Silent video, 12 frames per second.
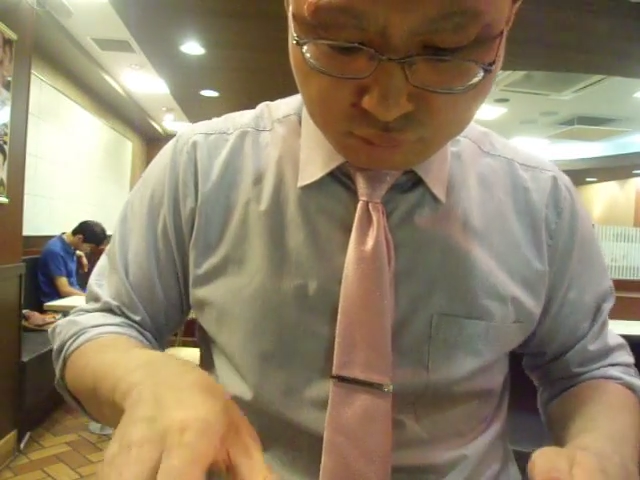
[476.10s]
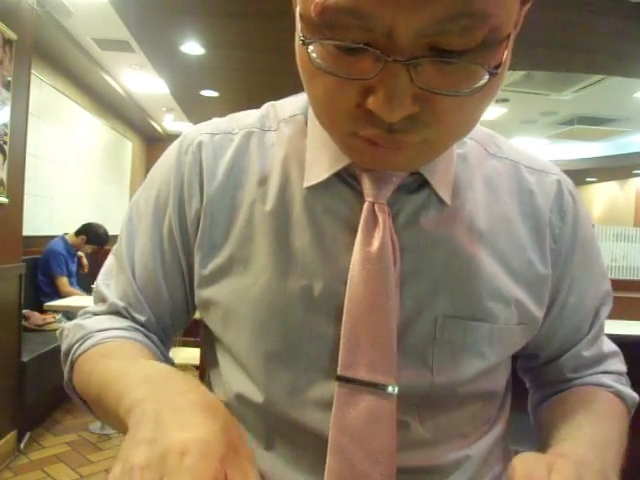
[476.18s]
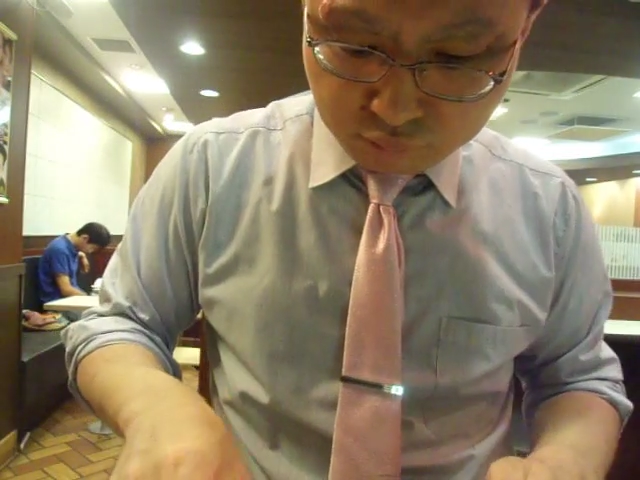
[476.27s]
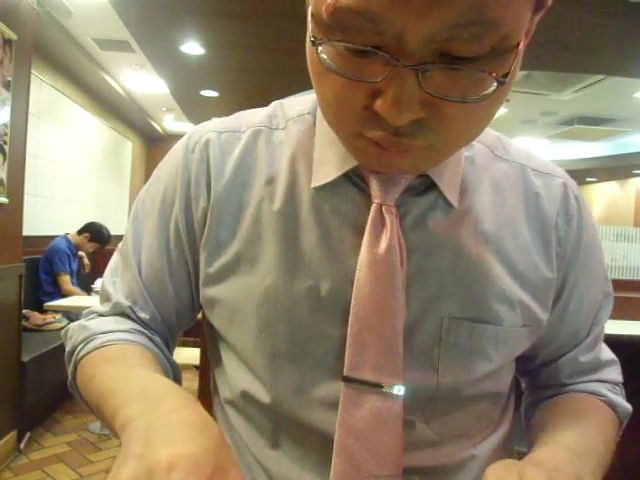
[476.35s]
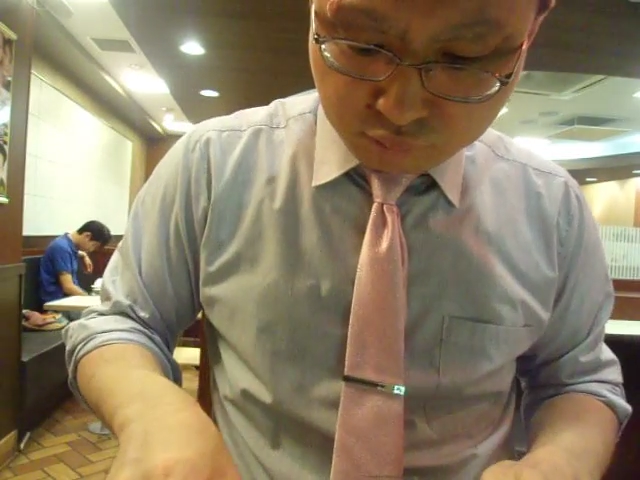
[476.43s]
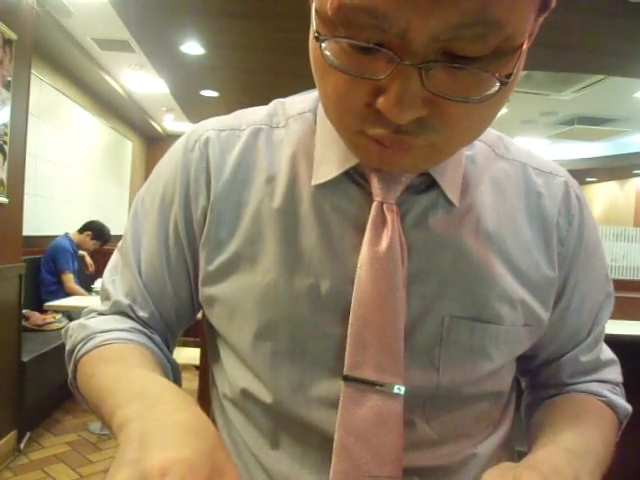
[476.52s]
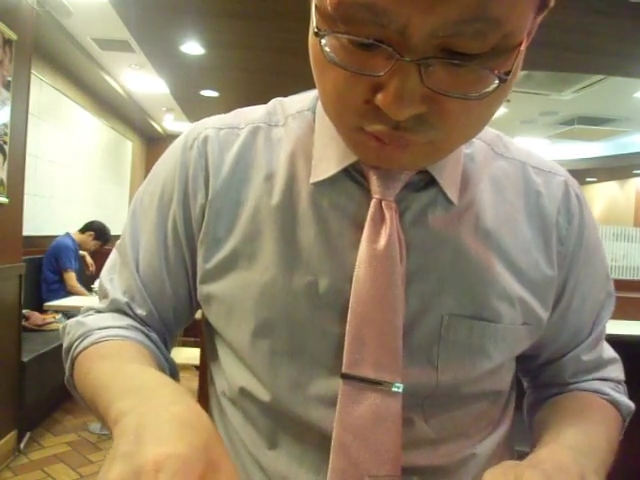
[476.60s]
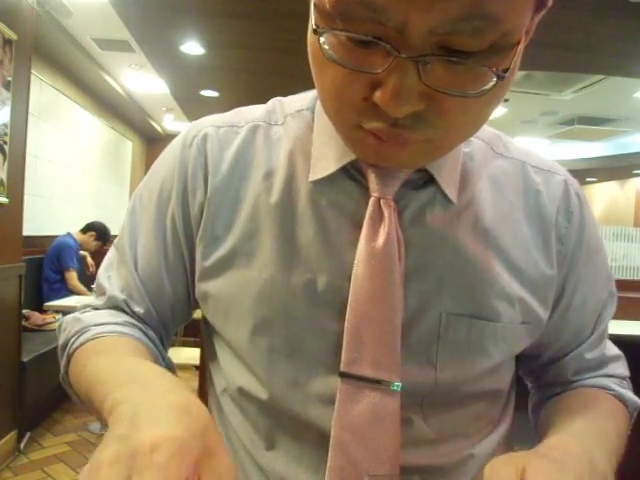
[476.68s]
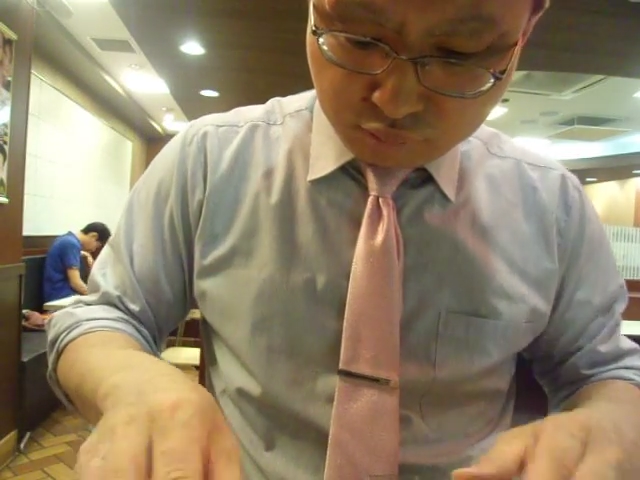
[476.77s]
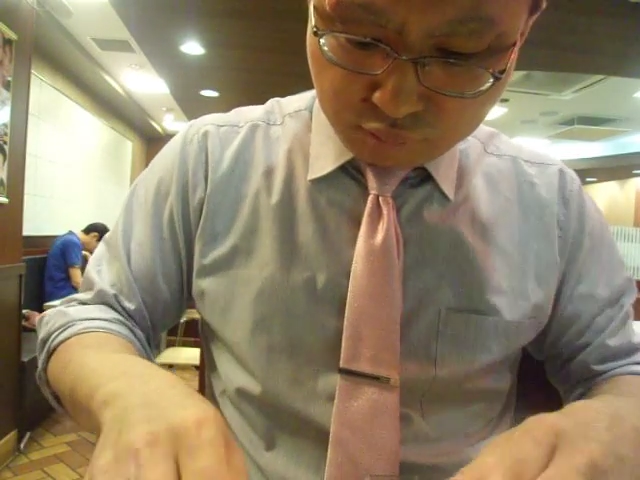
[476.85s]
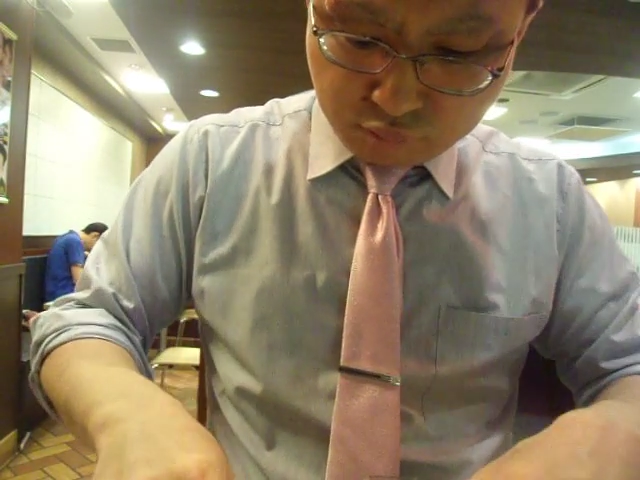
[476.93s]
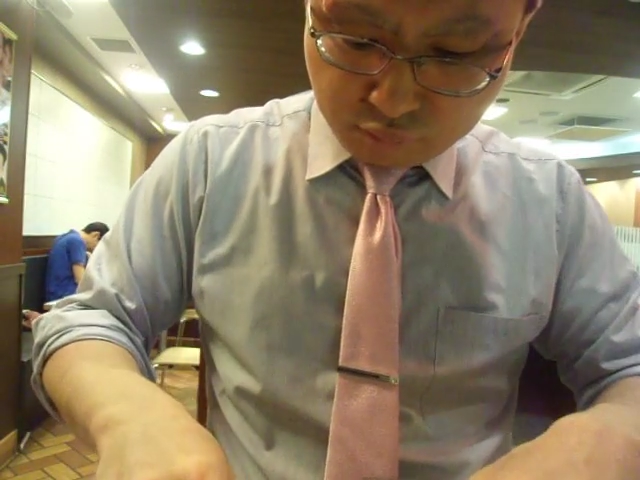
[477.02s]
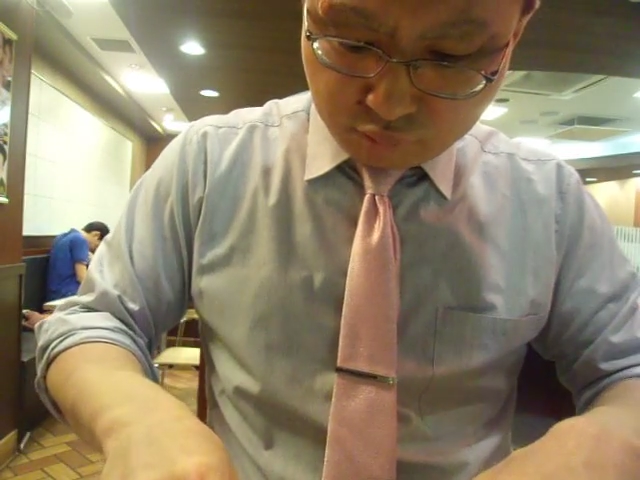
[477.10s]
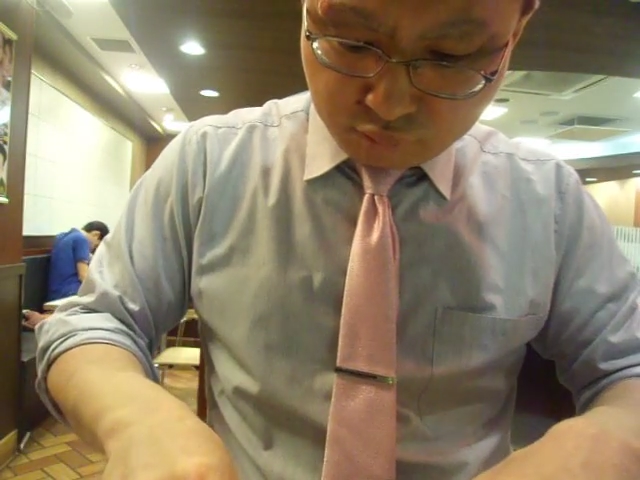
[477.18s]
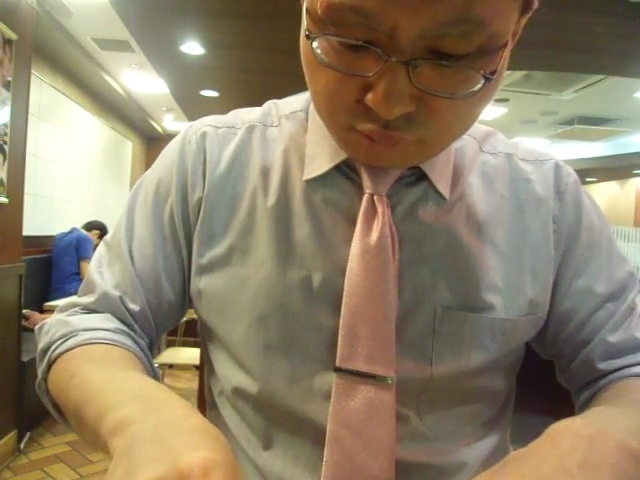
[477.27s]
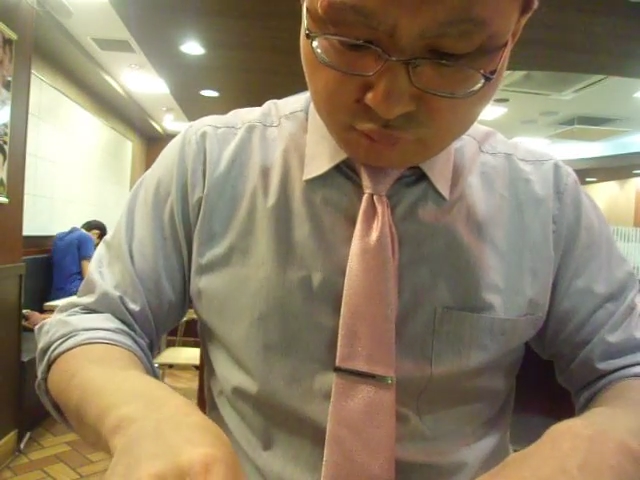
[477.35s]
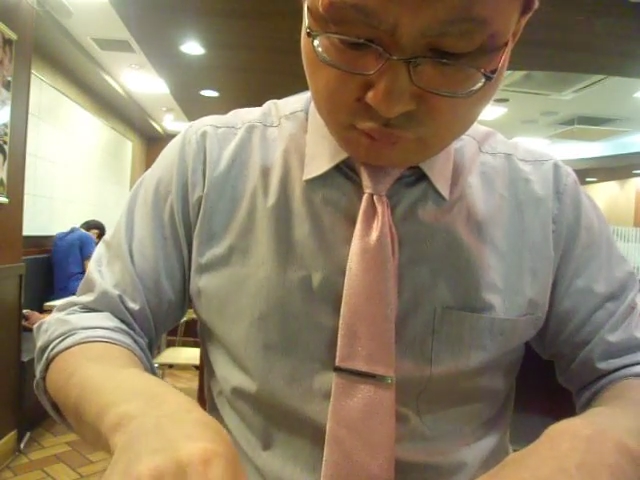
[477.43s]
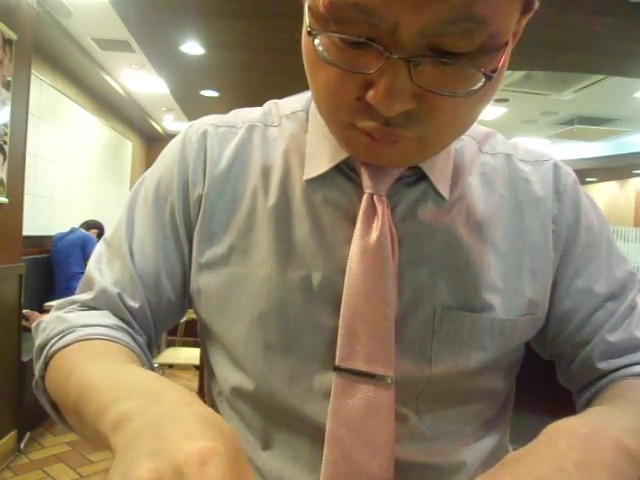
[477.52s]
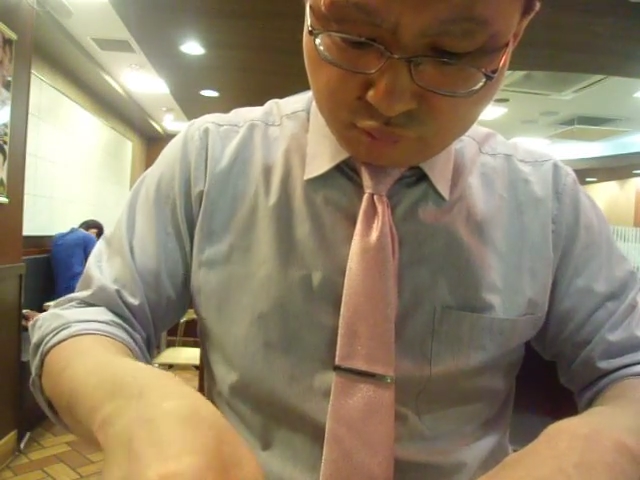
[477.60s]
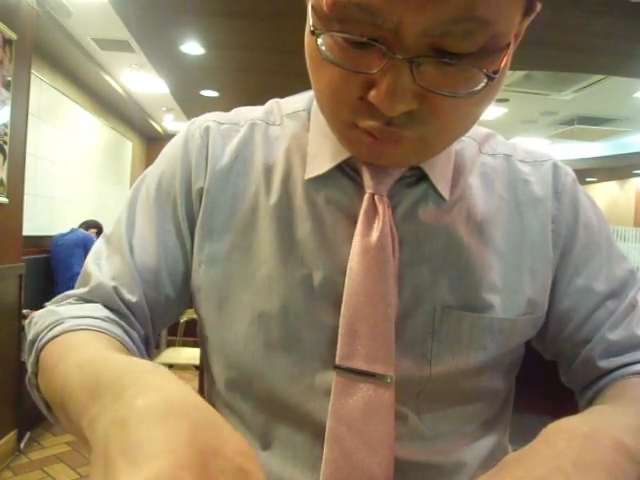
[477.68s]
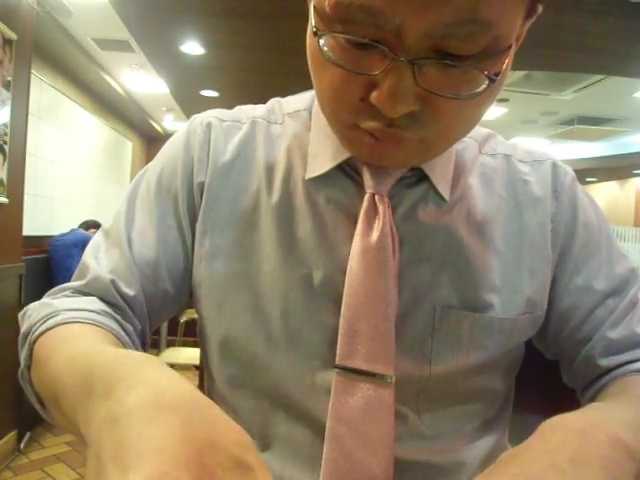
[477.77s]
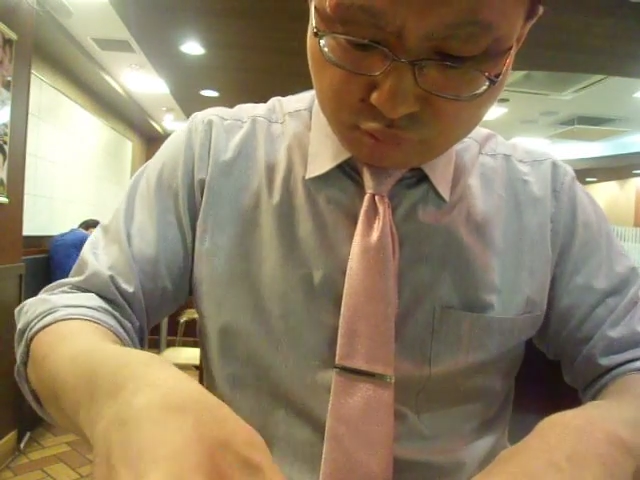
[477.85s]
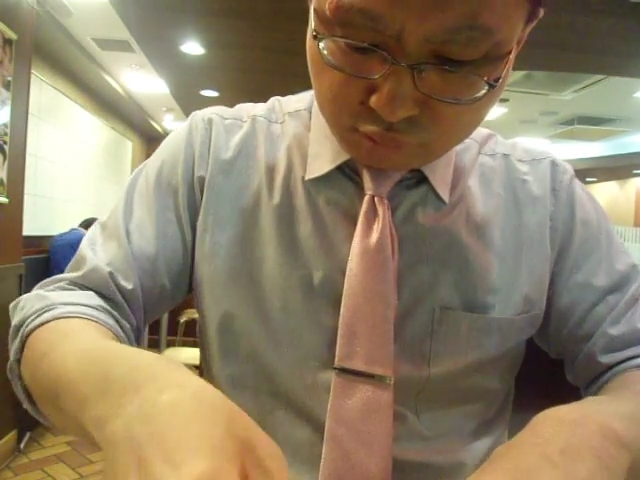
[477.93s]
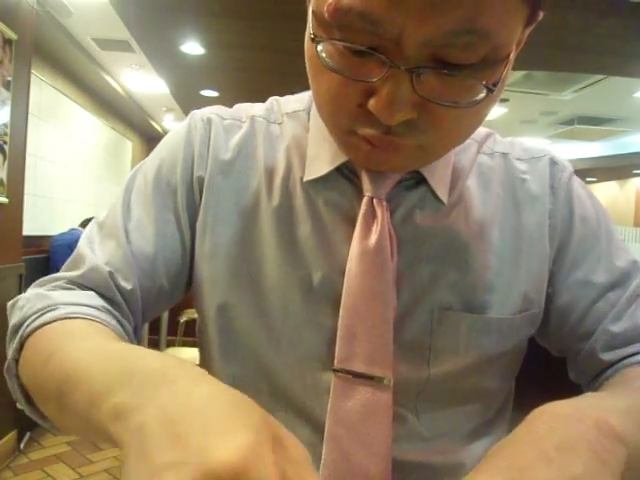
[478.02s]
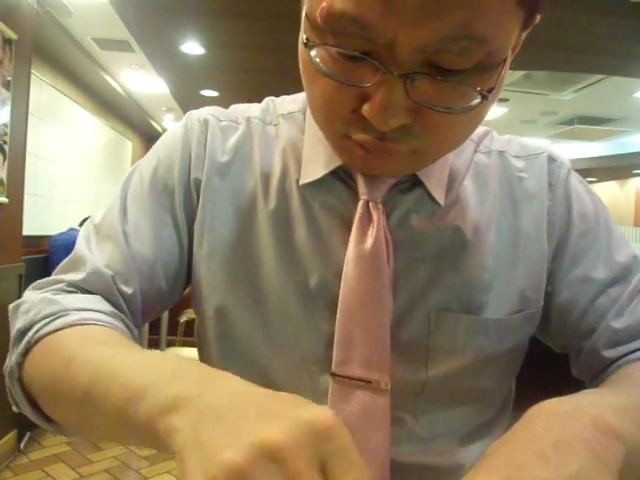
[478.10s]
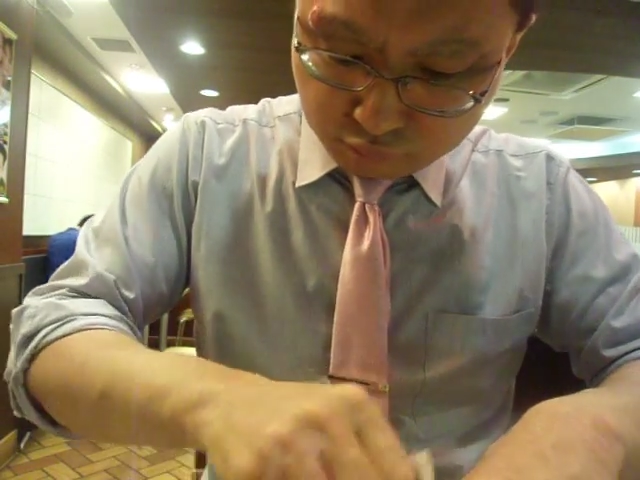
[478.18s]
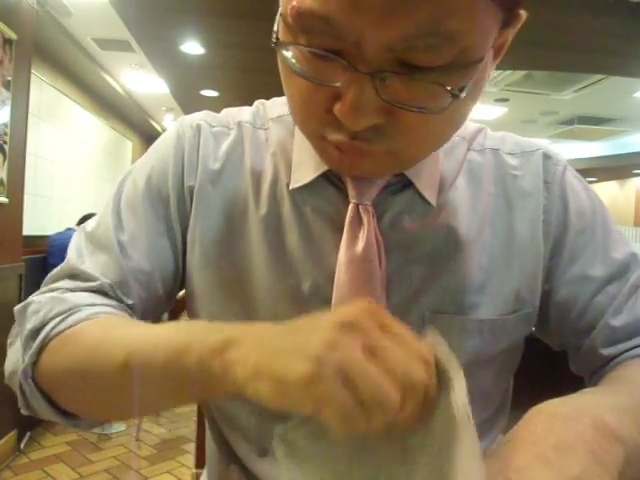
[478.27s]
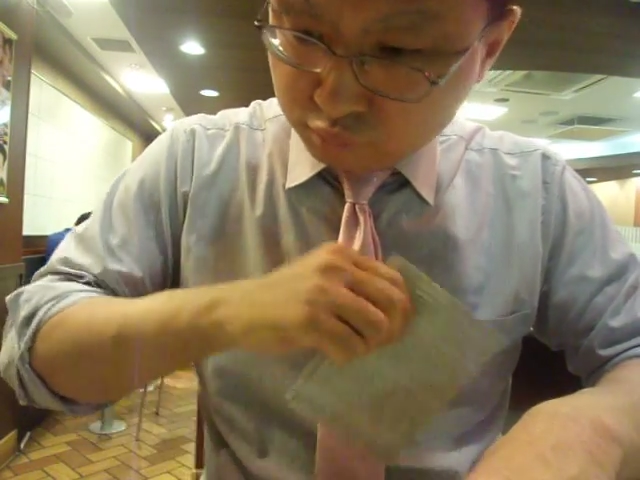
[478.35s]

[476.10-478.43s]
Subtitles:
better than that. Let's do